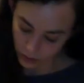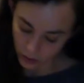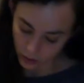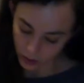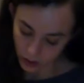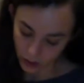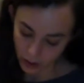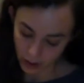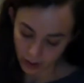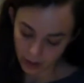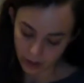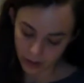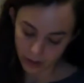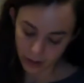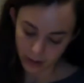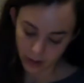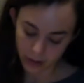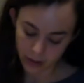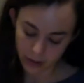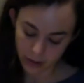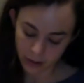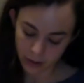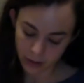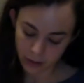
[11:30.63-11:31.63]
I
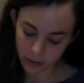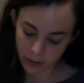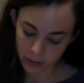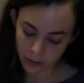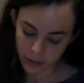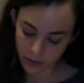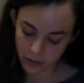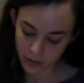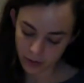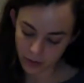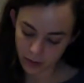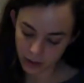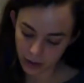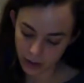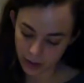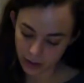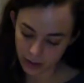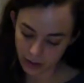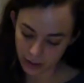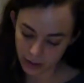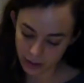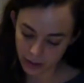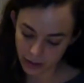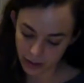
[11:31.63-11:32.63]
think I'm also going to
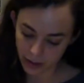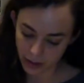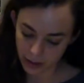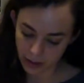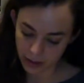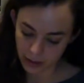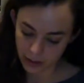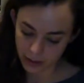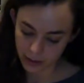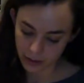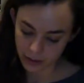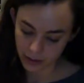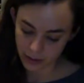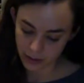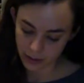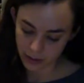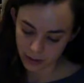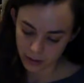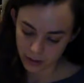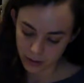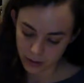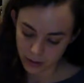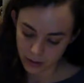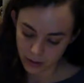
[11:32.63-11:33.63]
highlight that
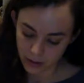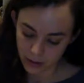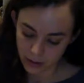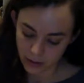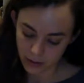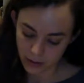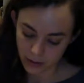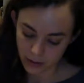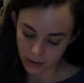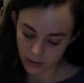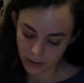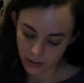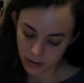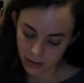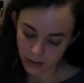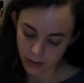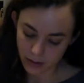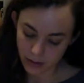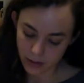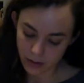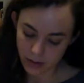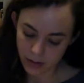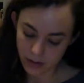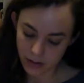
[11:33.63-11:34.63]

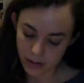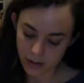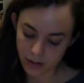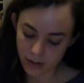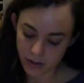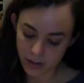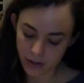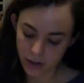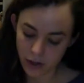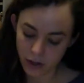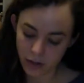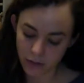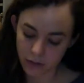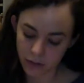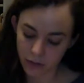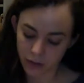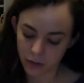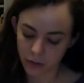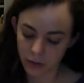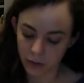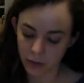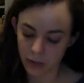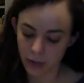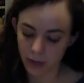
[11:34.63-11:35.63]
sentence. Did this conflict
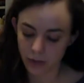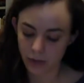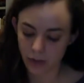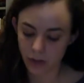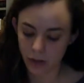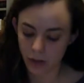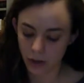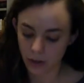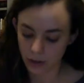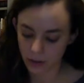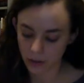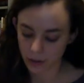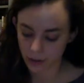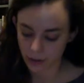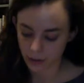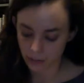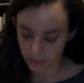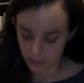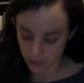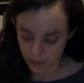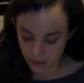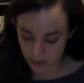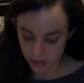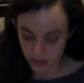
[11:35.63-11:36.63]
arouse cognitive
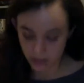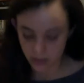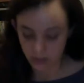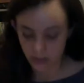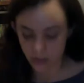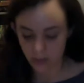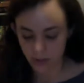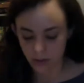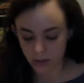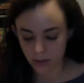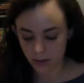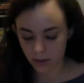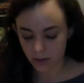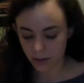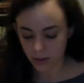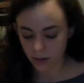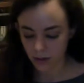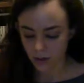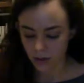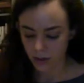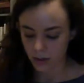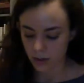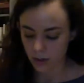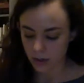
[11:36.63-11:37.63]
dissonance?
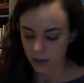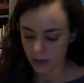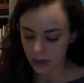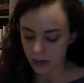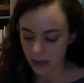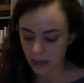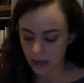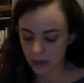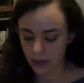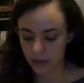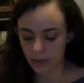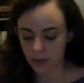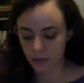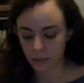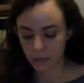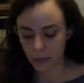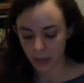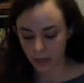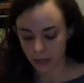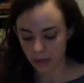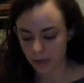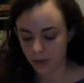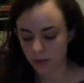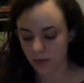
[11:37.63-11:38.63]
It
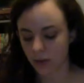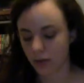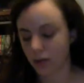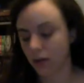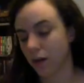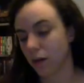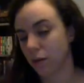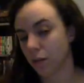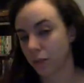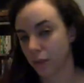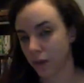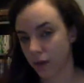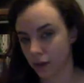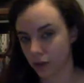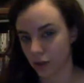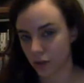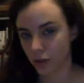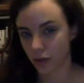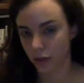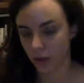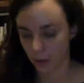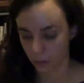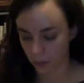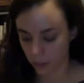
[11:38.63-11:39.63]
depends on how much
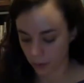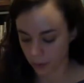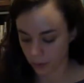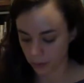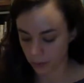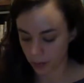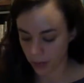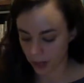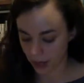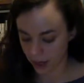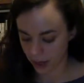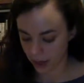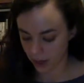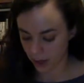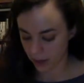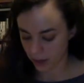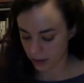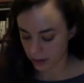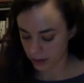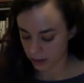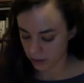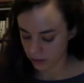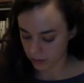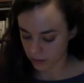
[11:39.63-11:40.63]
they were paid.
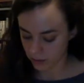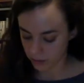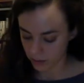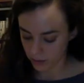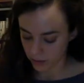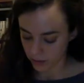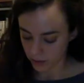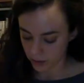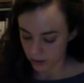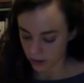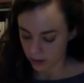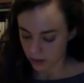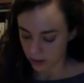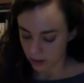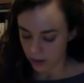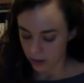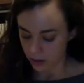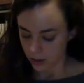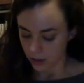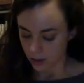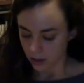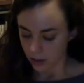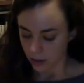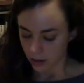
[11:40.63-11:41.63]

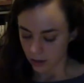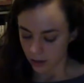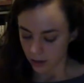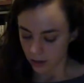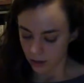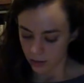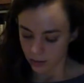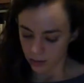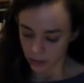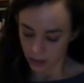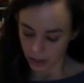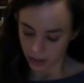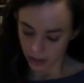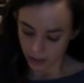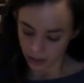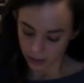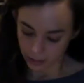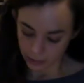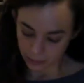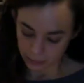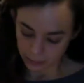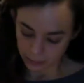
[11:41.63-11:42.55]
Okay.